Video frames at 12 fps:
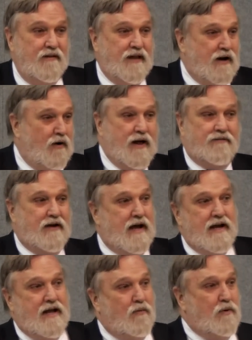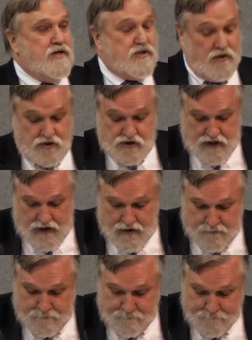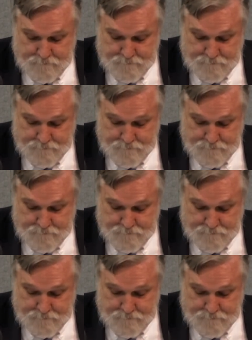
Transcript: They don't have any research time.